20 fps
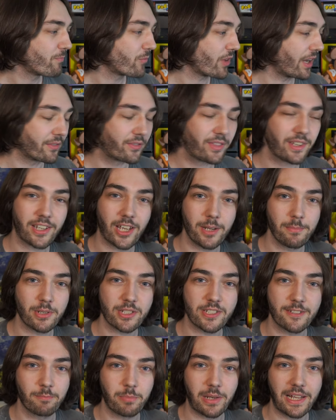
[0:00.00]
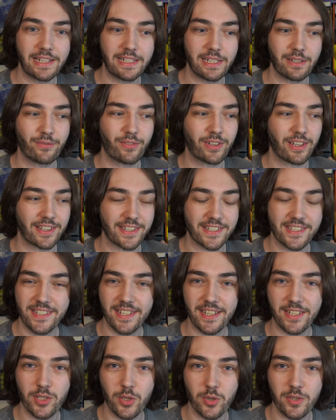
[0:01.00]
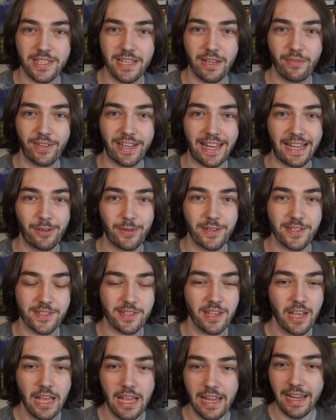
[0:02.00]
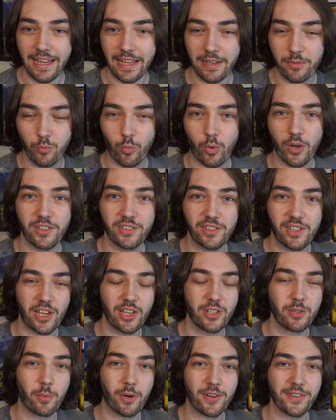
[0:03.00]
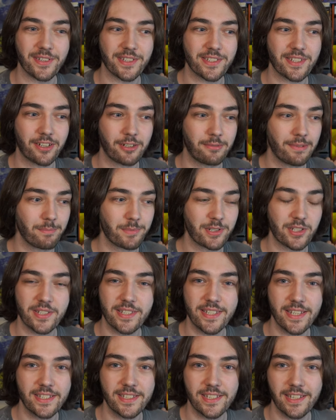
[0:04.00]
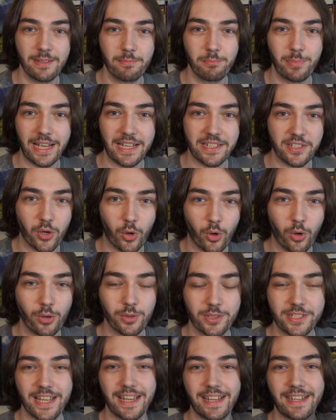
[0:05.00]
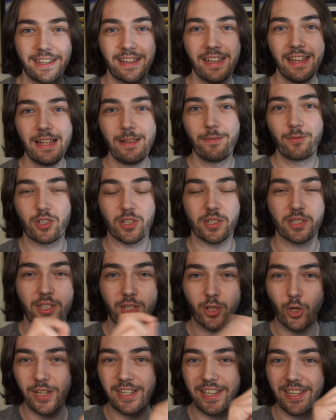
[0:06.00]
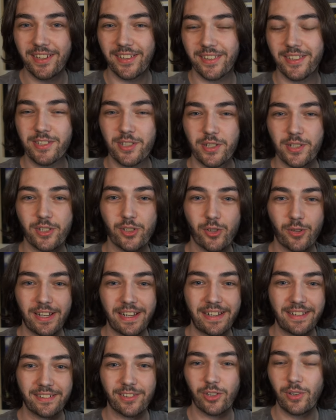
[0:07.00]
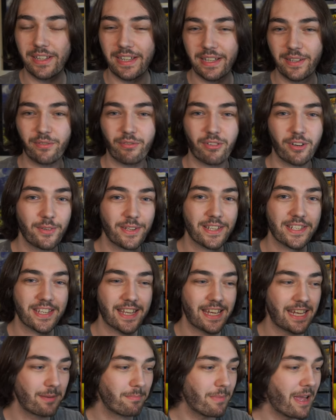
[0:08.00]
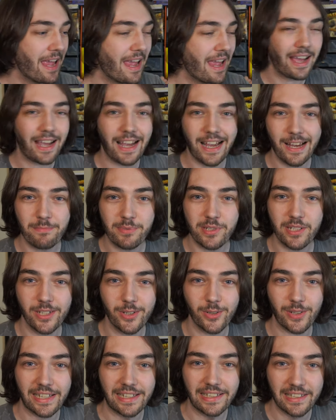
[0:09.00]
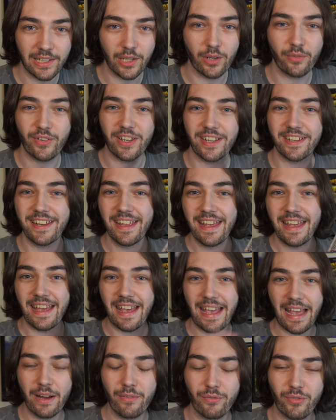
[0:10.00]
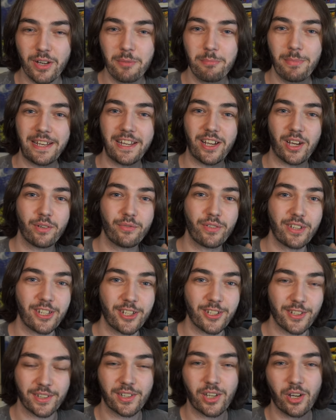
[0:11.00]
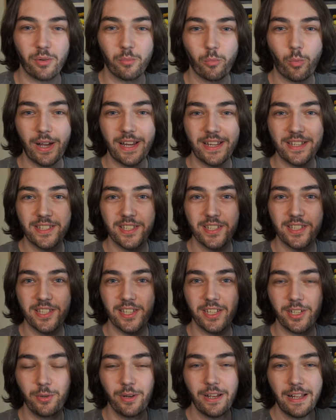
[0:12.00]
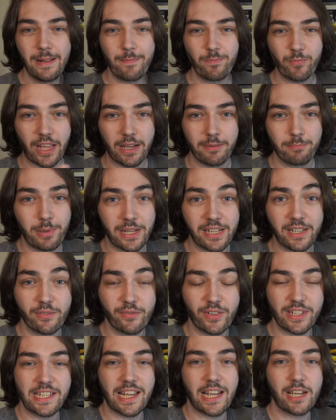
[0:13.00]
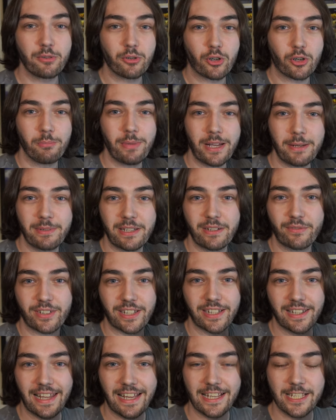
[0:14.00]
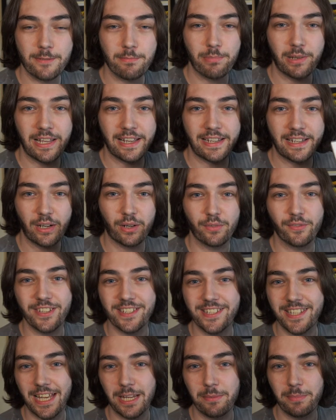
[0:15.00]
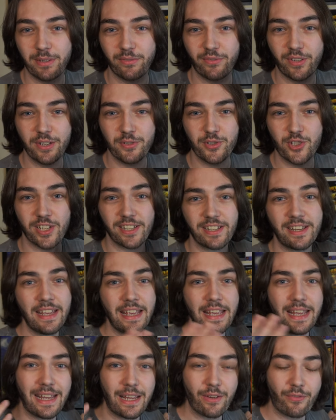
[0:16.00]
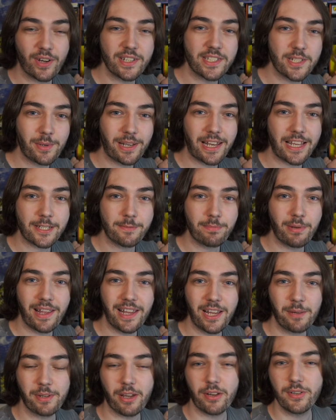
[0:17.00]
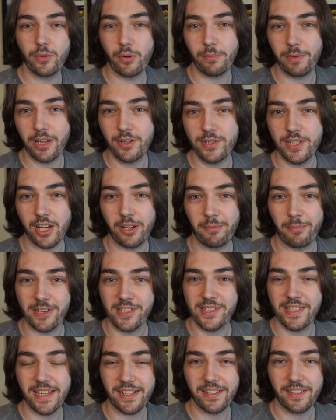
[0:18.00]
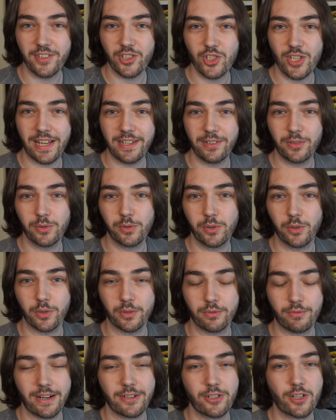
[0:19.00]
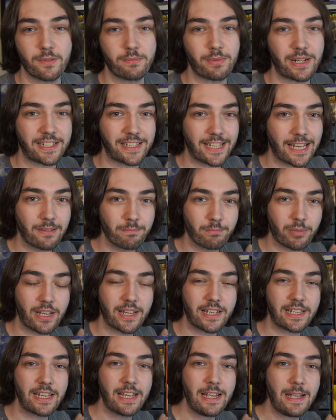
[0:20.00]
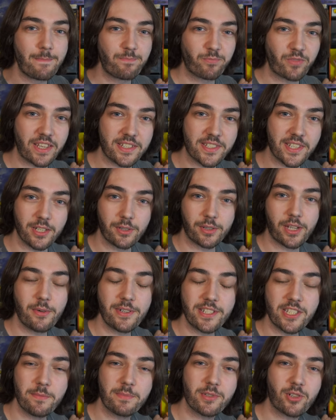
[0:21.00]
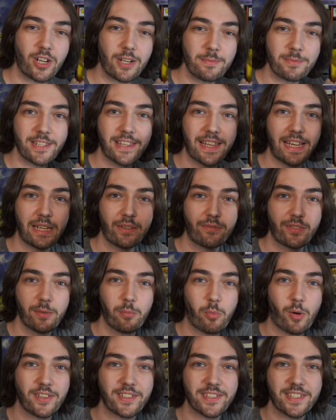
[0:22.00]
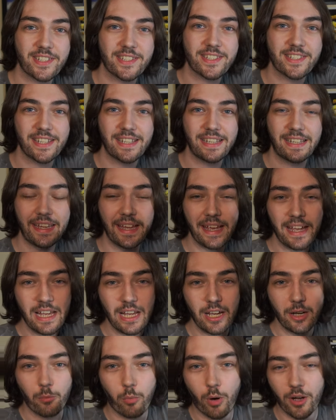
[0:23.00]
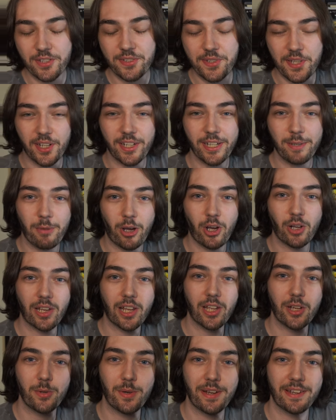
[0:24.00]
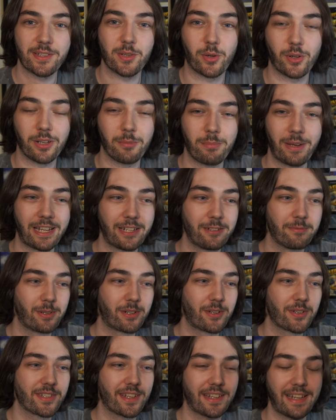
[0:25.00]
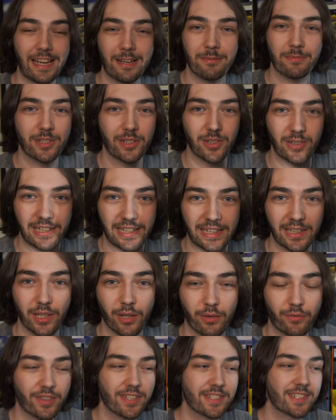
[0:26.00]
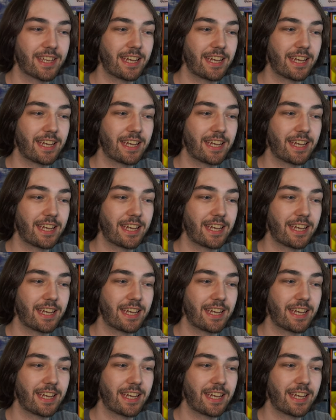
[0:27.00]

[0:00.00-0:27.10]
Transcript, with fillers: I think I must have played it for like 6 or 7 hours in one go once. I remember just sitting in bed all day, just clicking on the touchscreen, clicking through this game, absolutely loving every minute of it, and I can't wait to do a bigger video or maybe even a Let's Play of this game in the future. If I do a Let's Play, I'm going to upload it on my second channel called Retro Break Gameplay, so go and subscribe to that if you want to see what Time Hollow is all about, because I absolutely love this